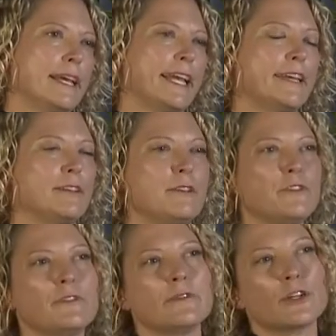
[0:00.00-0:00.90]
and if
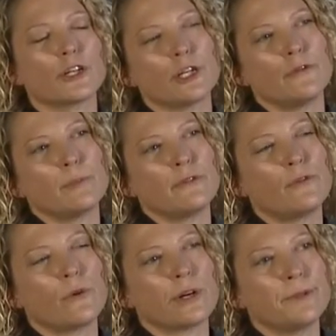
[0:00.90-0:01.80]
you've never heard of it
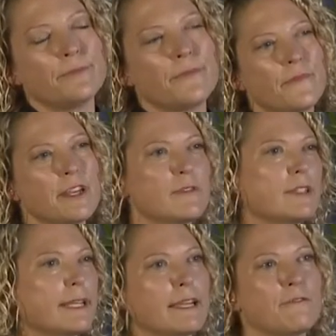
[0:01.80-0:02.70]
before, think of
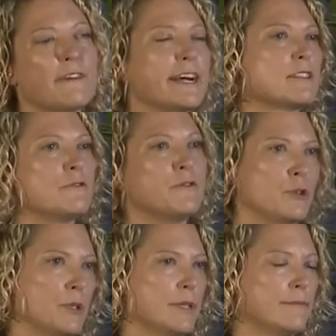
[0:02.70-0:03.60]
it like fast
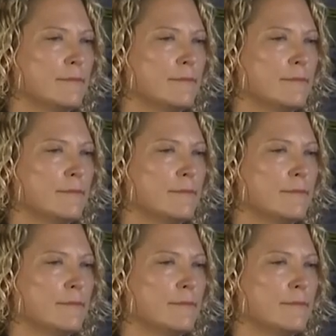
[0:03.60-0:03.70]
food.